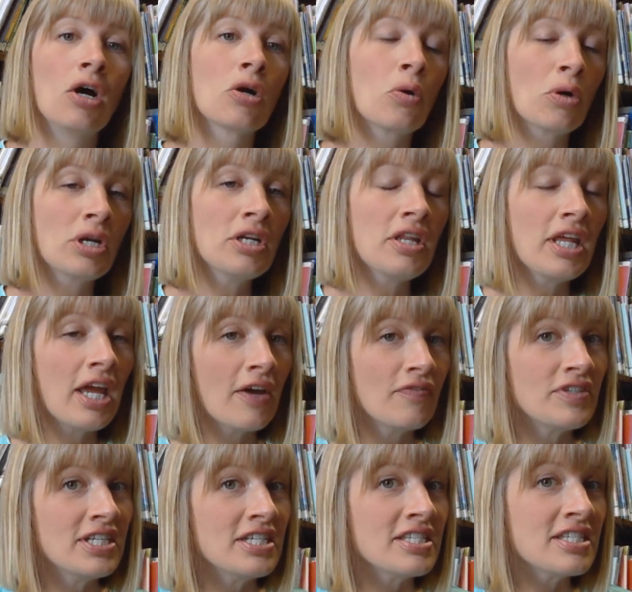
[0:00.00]
According to the
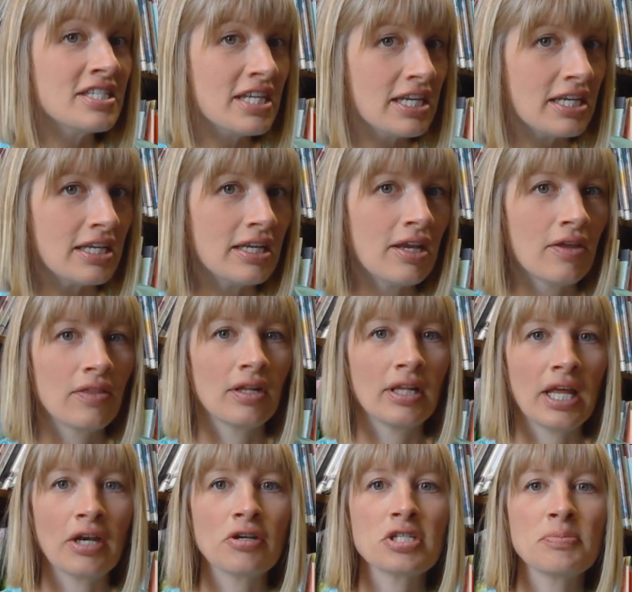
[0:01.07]
FTC, the
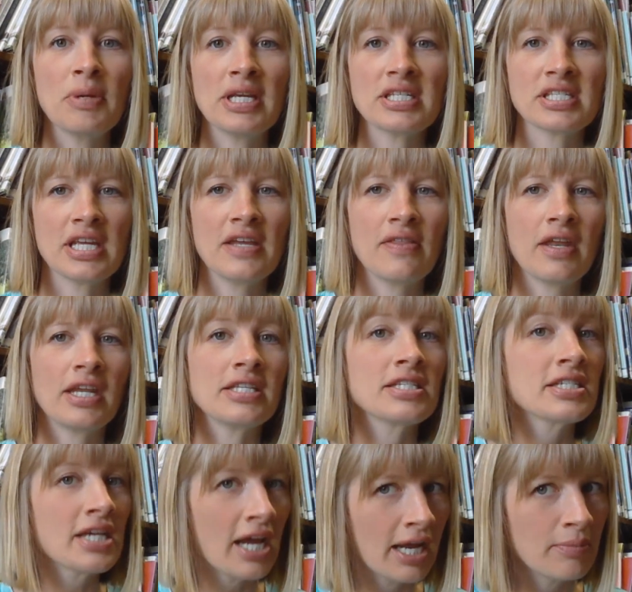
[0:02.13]
letters may say that
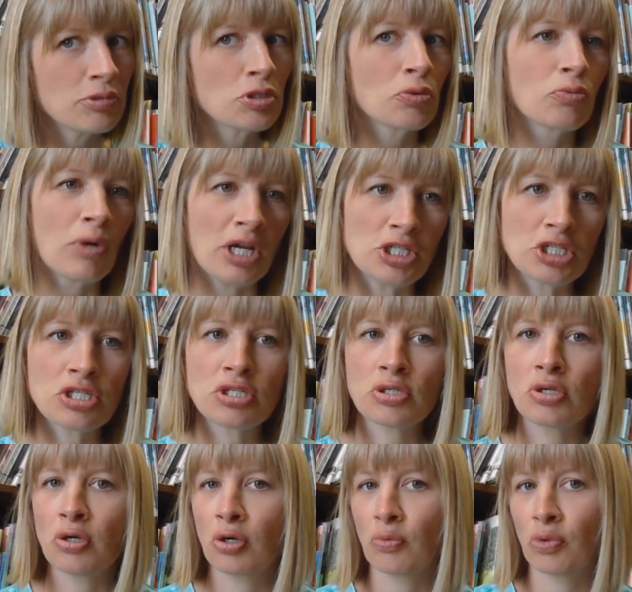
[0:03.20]
it's time to
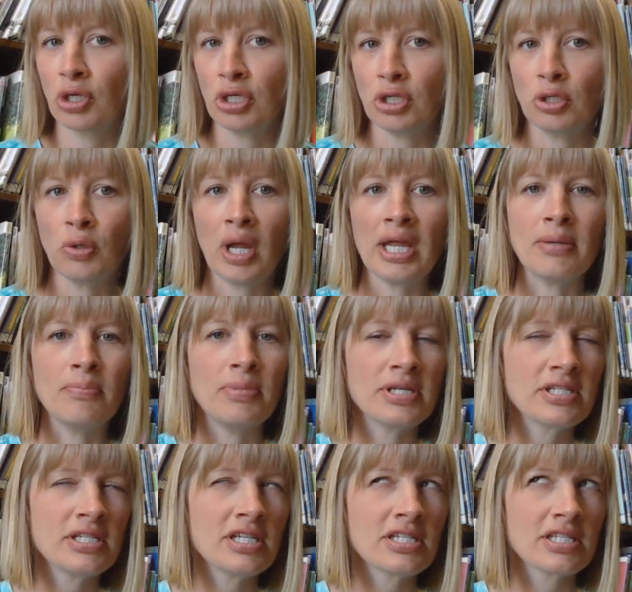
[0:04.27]
register or renew a
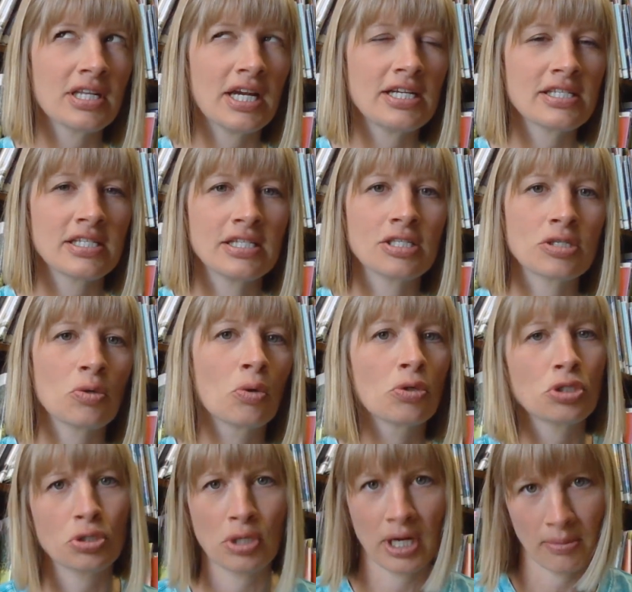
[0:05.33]
business license
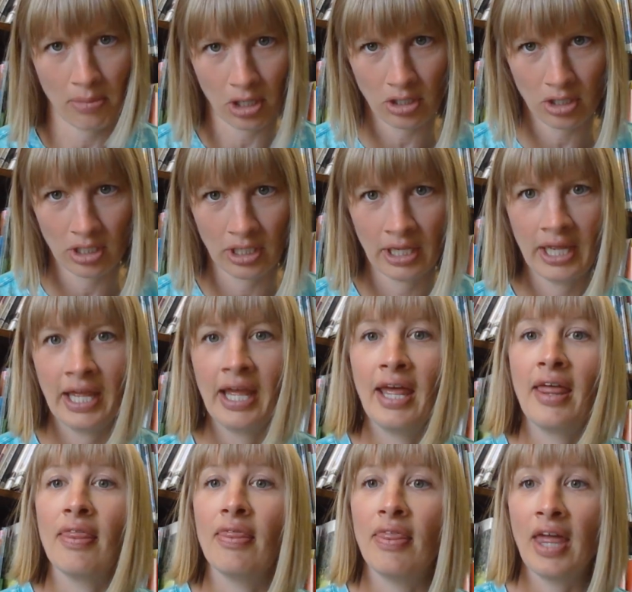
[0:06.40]
or trademark,
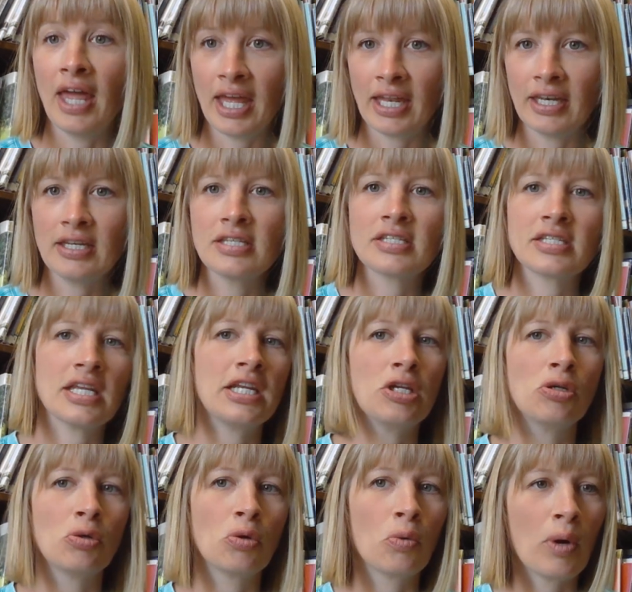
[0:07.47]
then
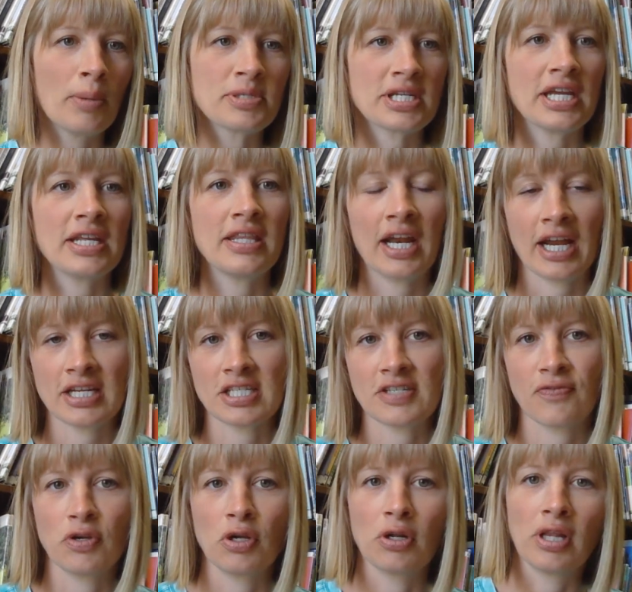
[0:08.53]
sending you to a website that asks
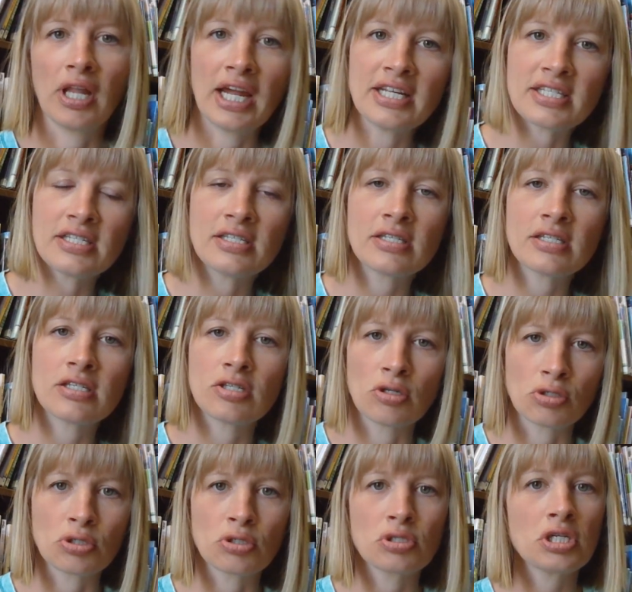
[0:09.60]
for your license,
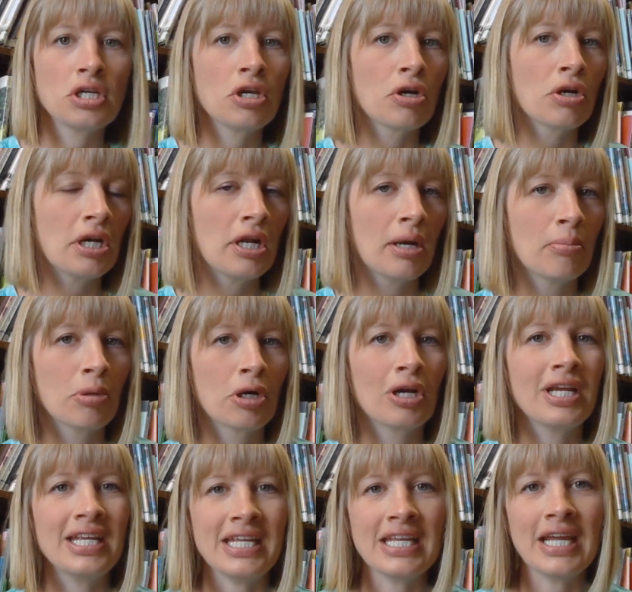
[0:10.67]
social security
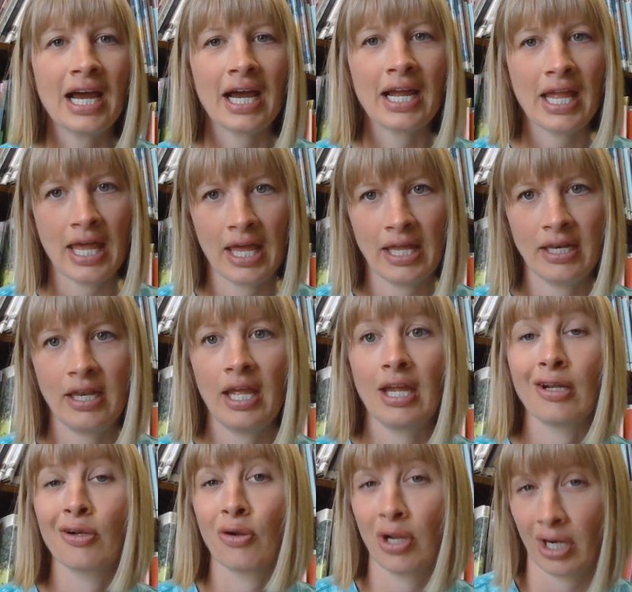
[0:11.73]
number, EIN,
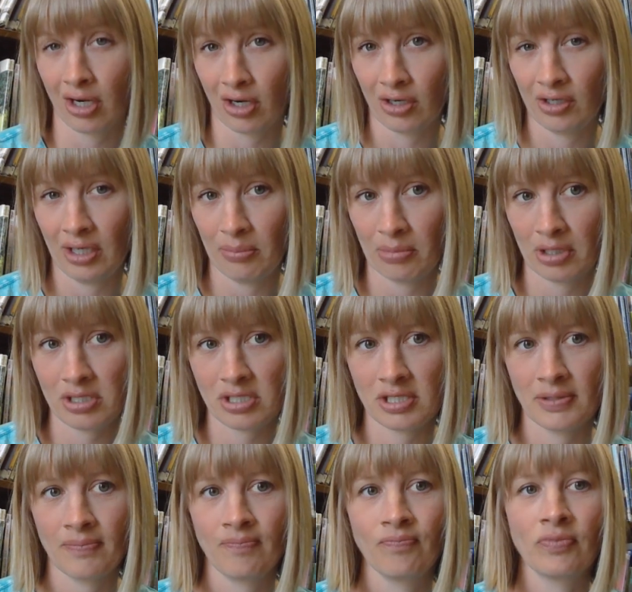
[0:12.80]
and credit card
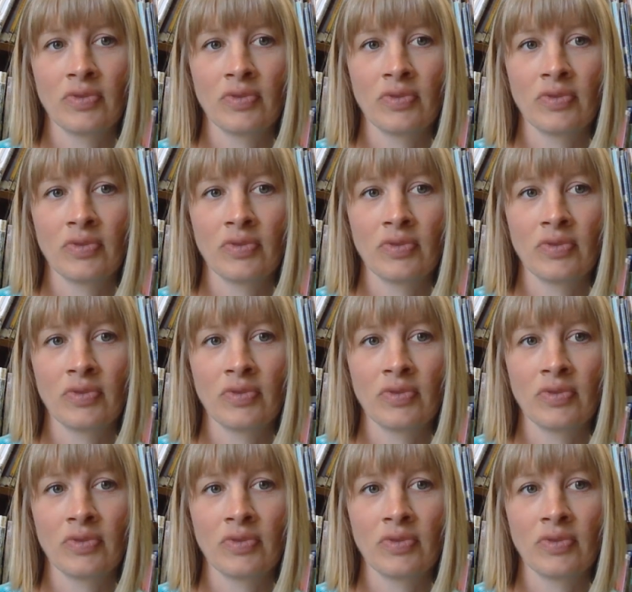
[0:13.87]
numbers.